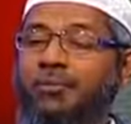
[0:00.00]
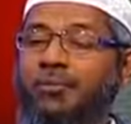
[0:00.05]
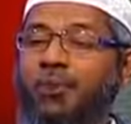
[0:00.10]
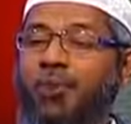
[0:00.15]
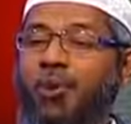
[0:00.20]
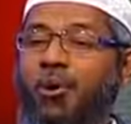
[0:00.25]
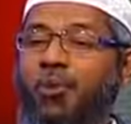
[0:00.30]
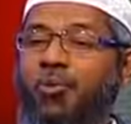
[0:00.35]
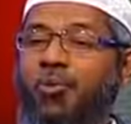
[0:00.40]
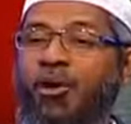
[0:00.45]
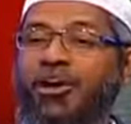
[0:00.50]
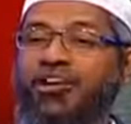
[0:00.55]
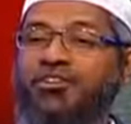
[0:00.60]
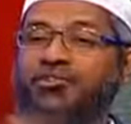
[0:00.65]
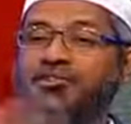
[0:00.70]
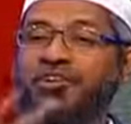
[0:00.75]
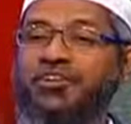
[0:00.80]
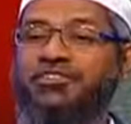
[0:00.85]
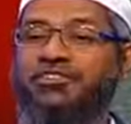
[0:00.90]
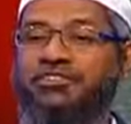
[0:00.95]
a more
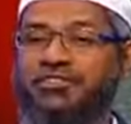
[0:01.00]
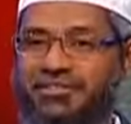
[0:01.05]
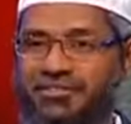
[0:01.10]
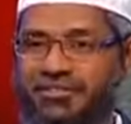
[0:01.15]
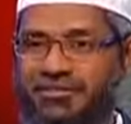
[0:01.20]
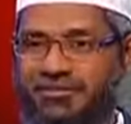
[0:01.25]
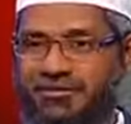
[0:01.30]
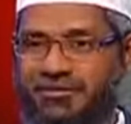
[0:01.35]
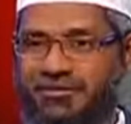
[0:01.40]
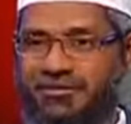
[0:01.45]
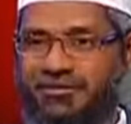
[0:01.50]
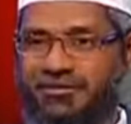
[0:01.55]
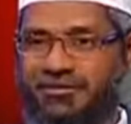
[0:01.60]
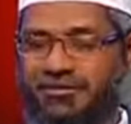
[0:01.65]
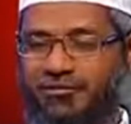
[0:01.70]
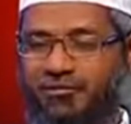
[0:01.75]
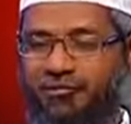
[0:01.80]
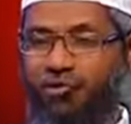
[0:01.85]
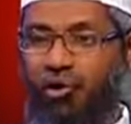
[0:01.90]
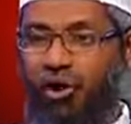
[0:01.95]
virtuous
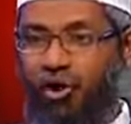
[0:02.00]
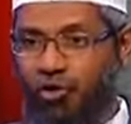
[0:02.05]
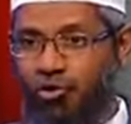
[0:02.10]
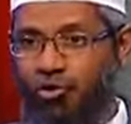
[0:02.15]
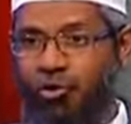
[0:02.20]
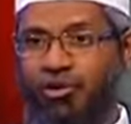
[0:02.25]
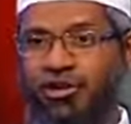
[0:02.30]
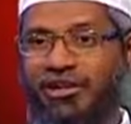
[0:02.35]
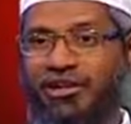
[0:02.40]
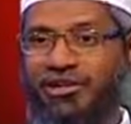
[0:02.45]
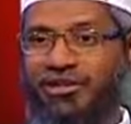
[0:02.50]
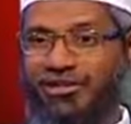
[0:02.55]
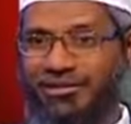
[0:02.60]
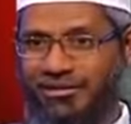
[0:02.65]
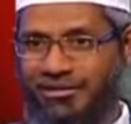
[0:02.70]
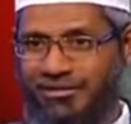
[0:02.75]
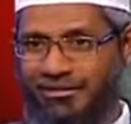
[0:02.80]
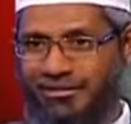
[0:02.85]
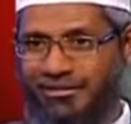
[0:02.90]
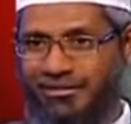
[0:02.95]
non-Kokni,
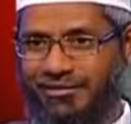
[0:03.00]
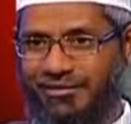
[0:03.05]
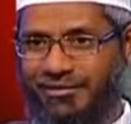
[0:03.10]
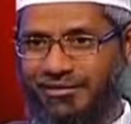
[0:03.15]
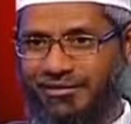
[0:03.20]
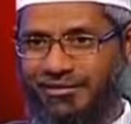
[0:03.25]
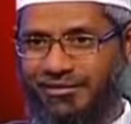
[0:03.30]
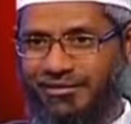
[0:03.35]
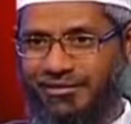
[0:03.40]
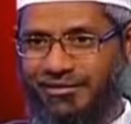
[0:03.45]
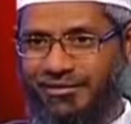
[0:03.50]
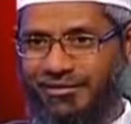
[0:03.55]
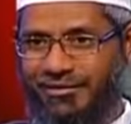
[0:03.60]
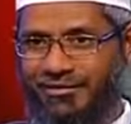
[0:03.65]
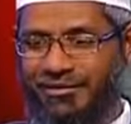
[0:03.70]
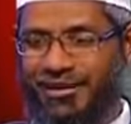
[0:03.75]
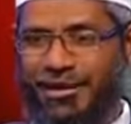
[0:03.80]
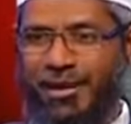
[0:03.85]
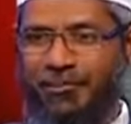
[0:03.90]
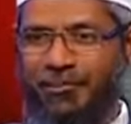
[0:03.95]

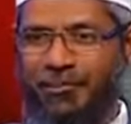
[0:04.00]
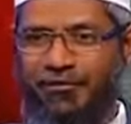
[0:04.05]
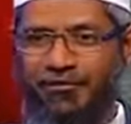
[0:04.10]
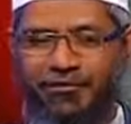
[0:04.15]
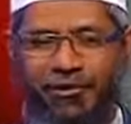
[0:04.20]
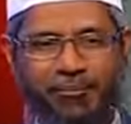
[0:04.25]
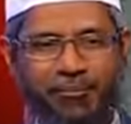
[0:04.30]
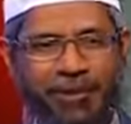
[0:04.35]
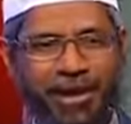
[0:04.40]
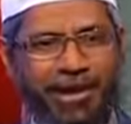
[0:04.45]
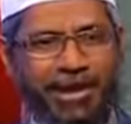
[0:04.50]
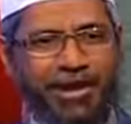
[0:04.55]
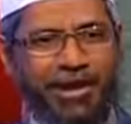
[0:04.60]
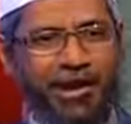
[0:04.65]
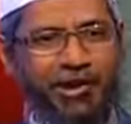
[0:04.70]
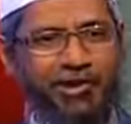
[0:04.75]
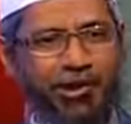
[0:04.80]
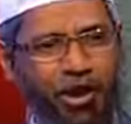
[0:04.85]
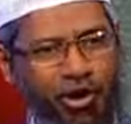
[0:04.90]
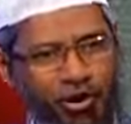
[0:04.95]
then I prefer
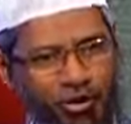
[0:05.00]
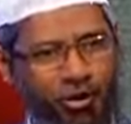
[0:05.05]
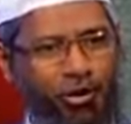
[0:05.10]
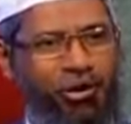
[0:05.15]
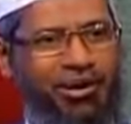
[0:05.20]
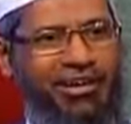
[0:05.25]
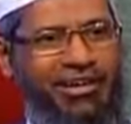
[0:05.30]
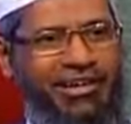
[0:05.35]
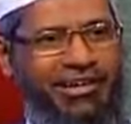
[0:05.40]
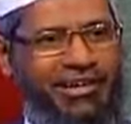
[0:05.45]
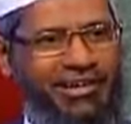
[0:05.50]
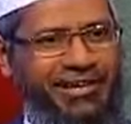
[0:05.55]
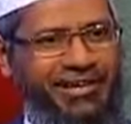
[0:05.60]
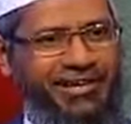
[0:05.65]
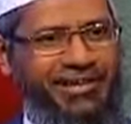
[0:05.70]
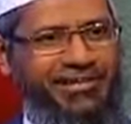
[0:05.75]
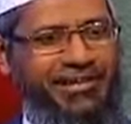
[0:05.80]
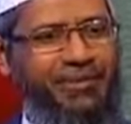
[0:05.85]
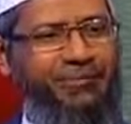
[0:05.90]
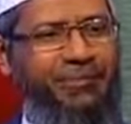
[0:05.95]
marrying a non-Kokni
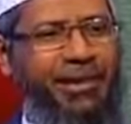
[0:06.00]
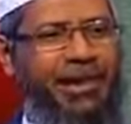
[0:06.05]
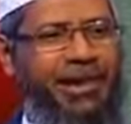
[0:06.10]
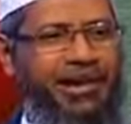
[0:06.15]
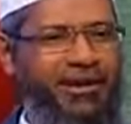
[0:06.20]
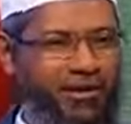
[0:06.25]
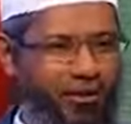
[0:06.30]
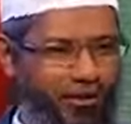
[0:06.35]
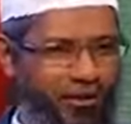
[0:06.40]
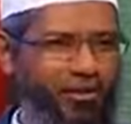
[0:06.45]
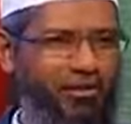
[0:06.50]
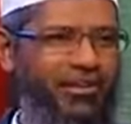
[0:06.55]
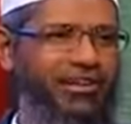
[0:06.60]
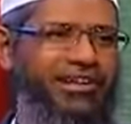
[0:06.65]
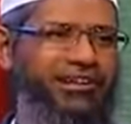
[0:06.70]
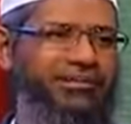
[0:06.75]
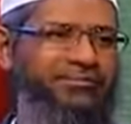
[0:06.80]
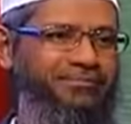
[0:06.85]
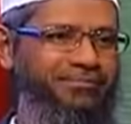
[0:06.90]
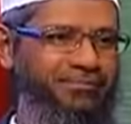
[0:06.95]
than marrying a
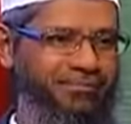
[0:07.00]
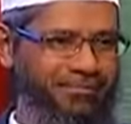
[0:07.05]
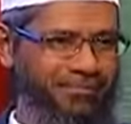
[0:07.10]
Kokni.